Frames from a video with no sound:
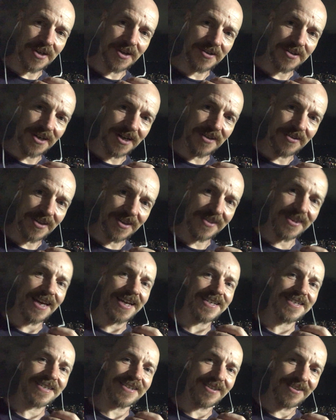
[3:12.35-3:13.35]
I'll suddenly think,
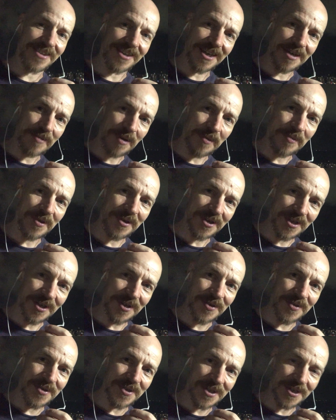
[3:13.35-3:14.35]
that's the theme I'm going to
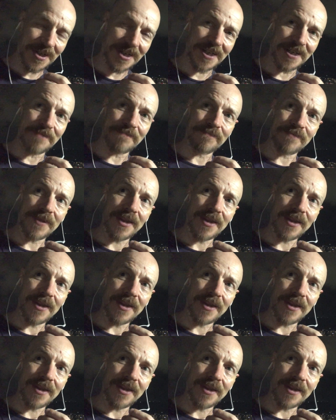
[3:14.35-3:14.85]
use today.